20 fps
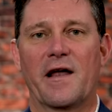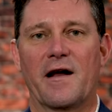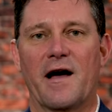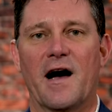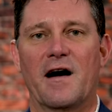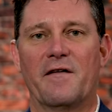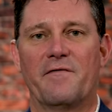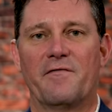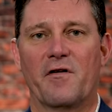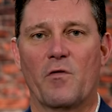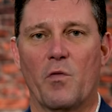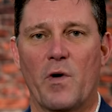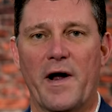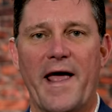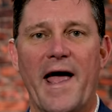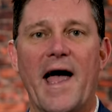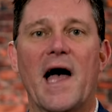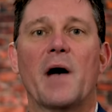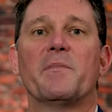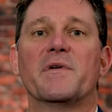an offer and what
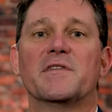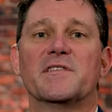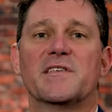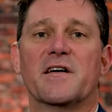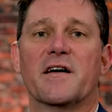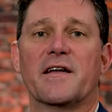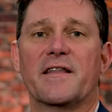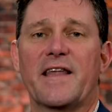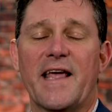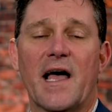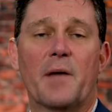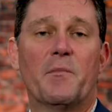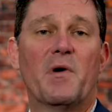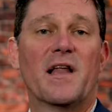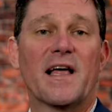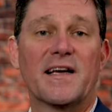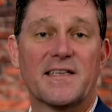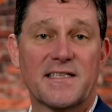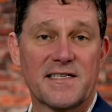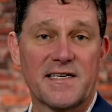happens on the
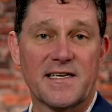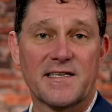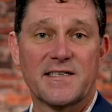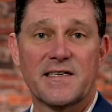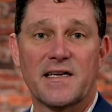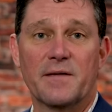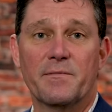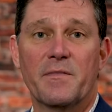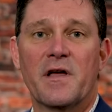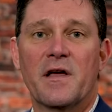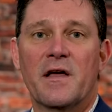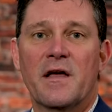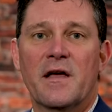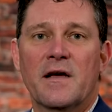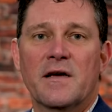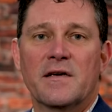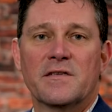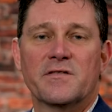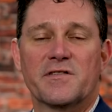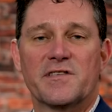MLS system.
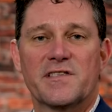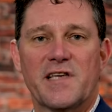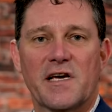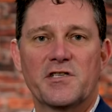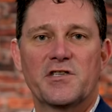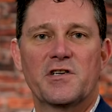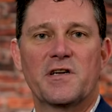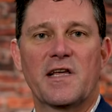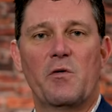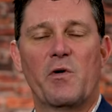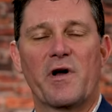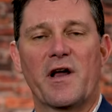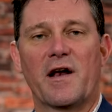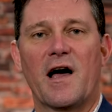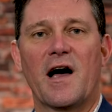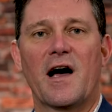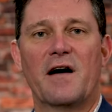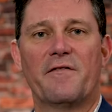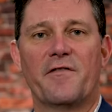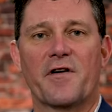So essentially when an
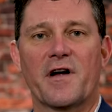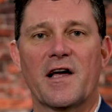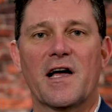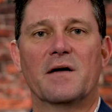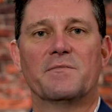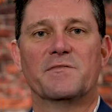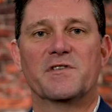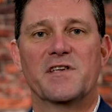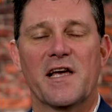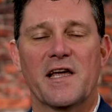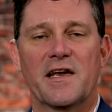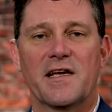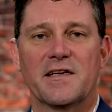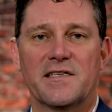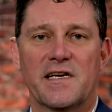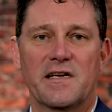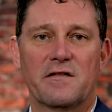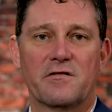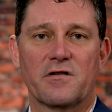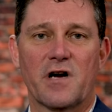offer comes in,
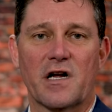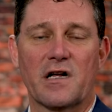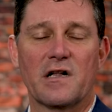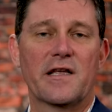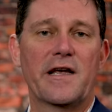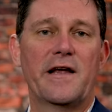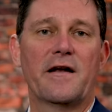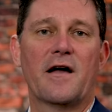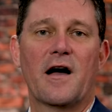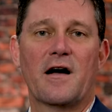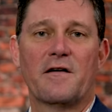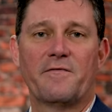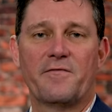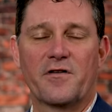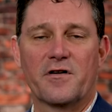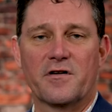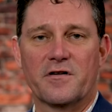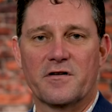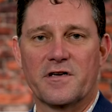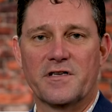it's either a clean
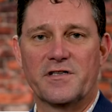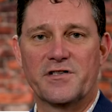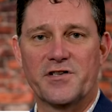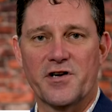offer or a